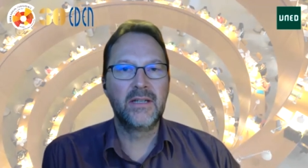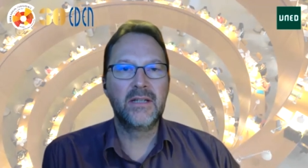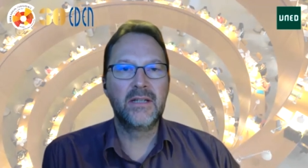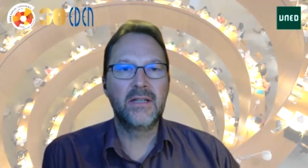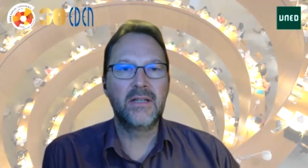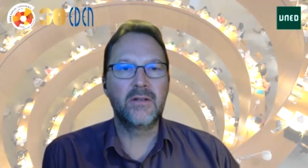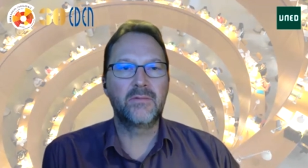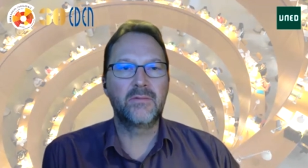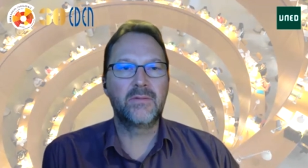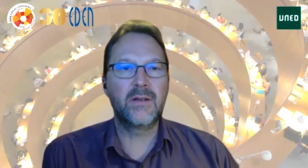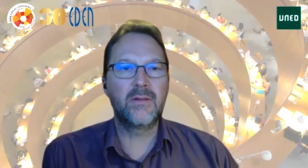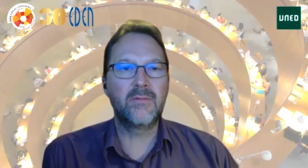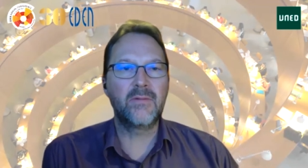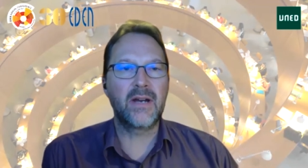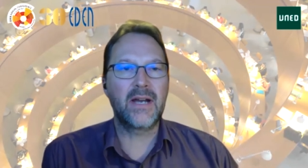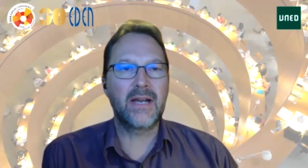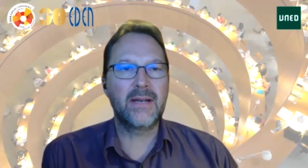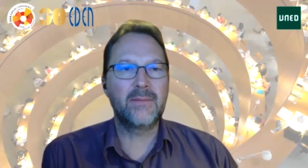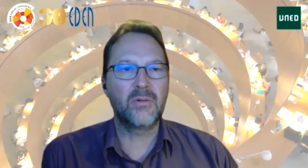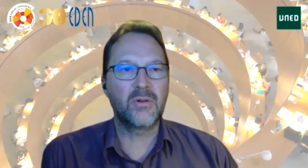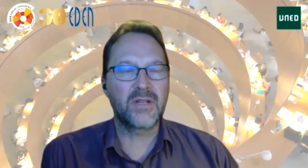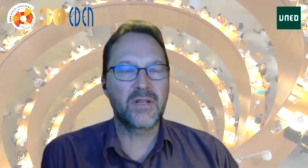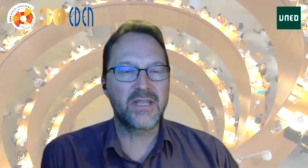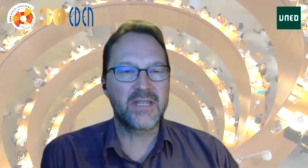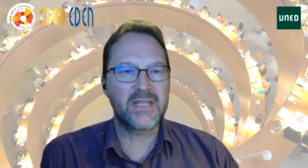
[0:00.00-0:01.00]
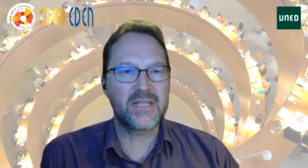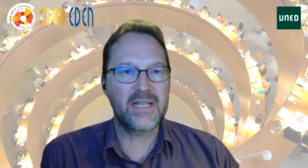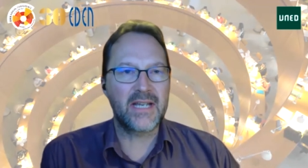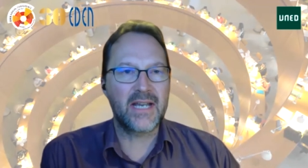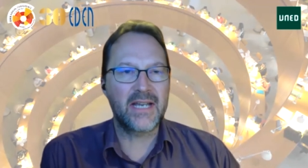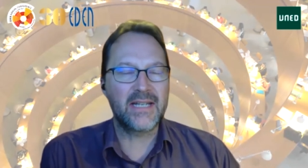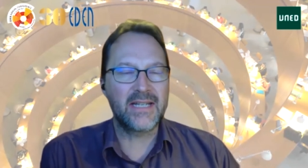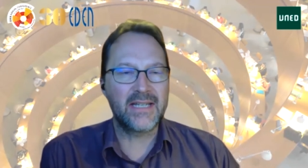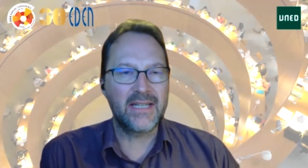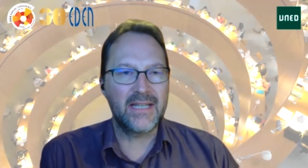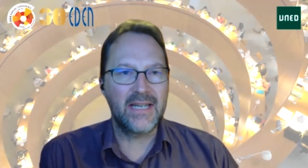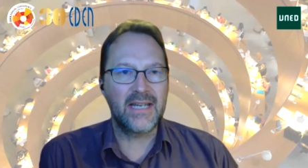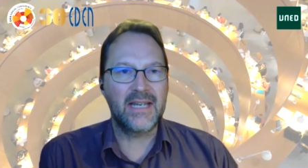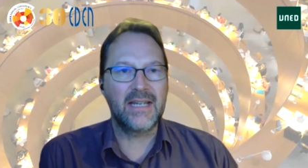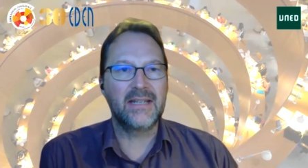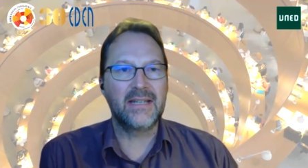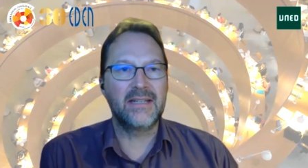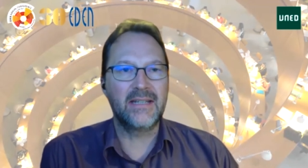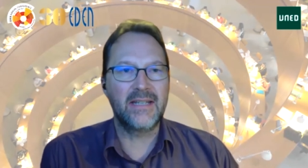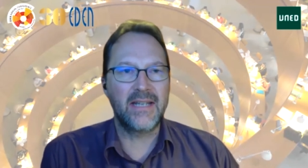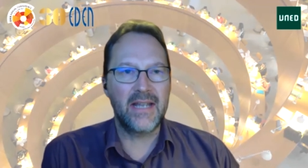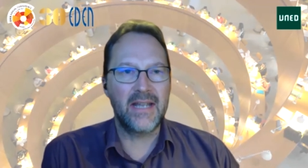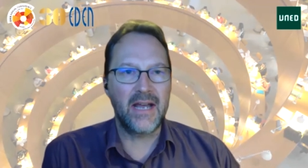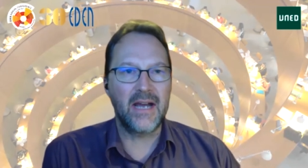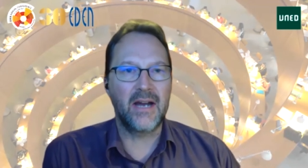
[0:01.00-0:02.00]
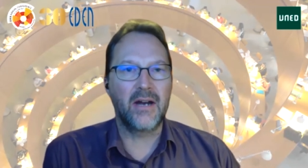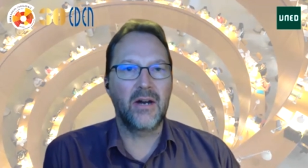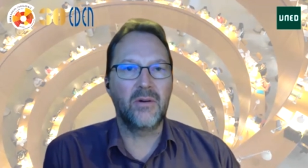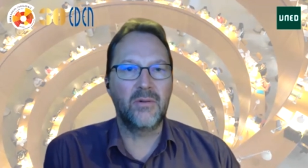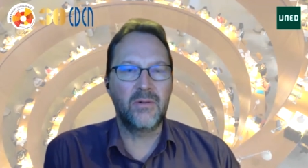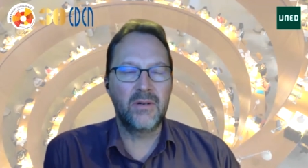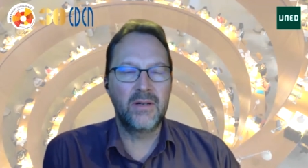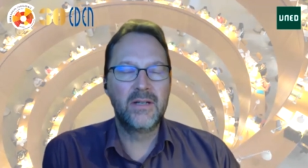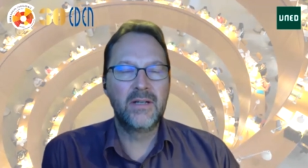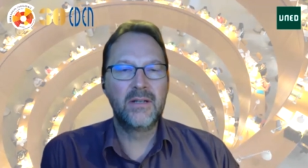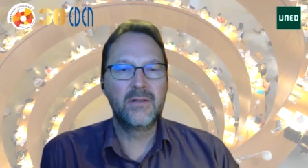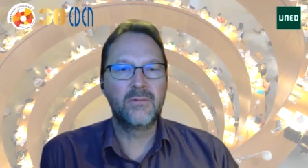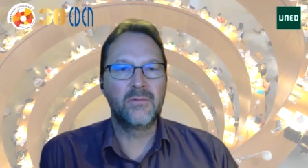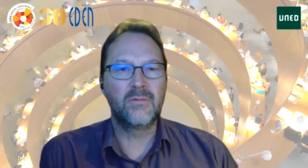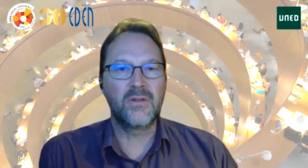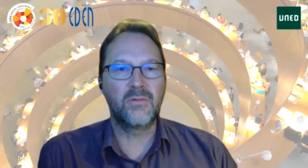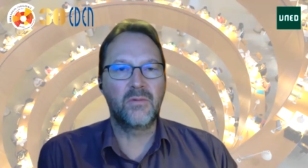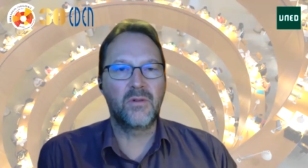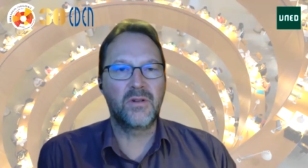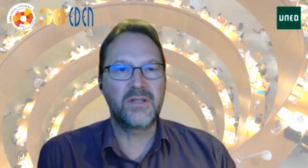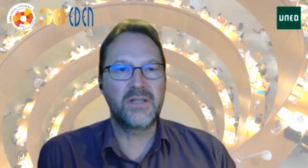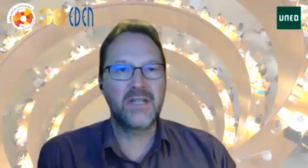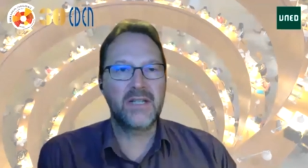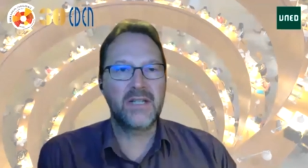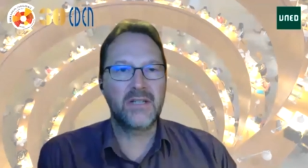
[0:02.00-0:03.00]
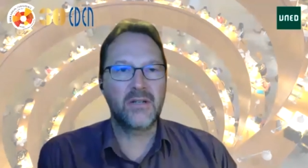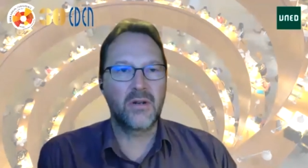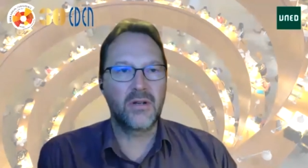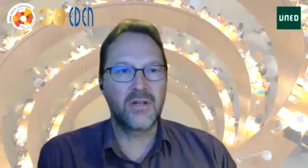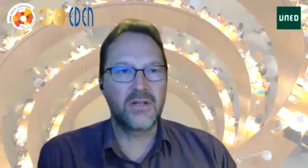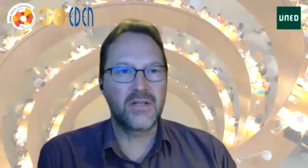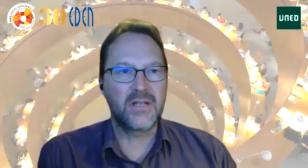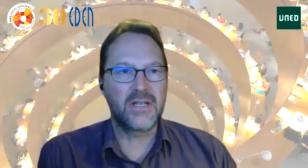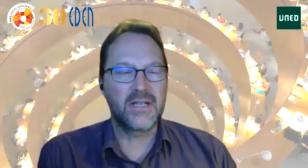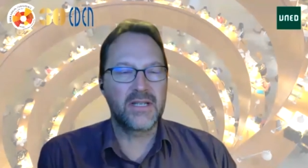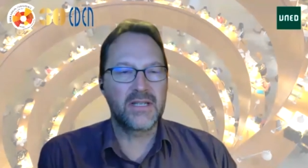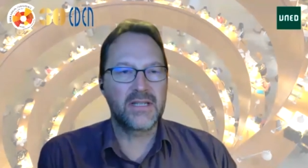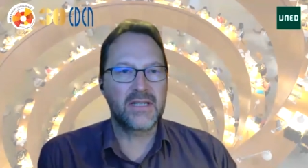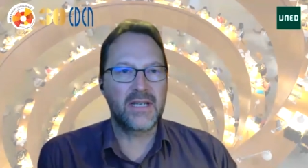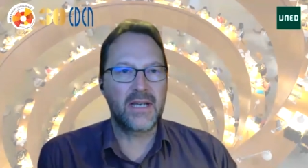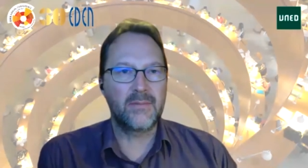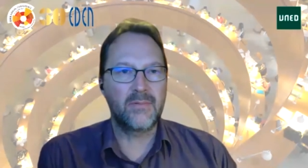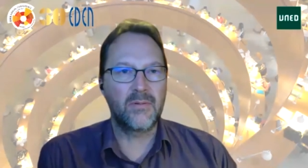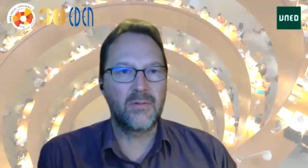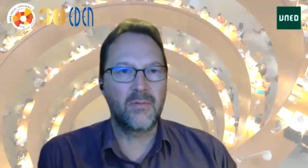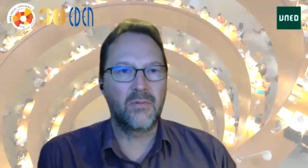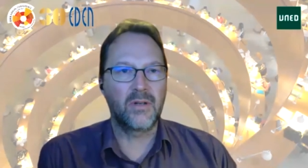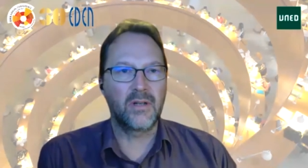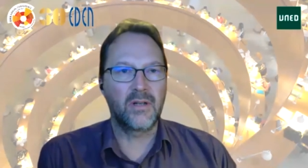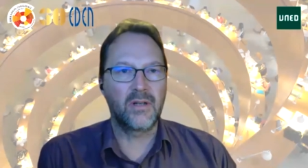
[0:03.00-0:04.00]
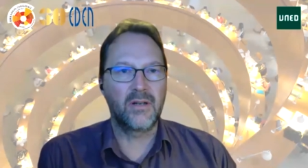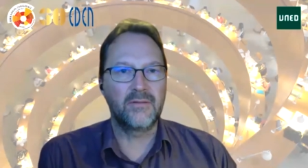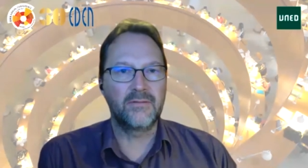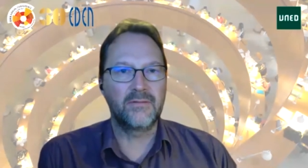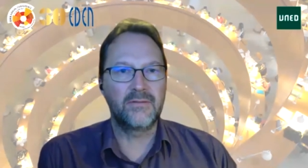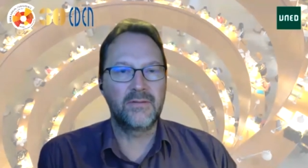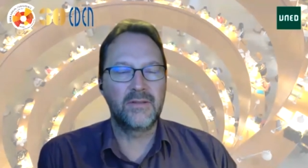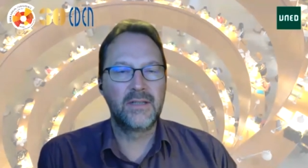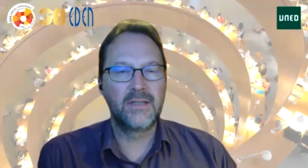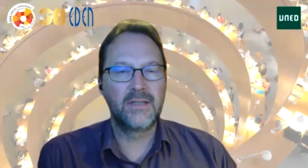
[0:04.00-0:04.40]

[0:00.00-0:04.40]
if we were able to start again now with what technology is capable of.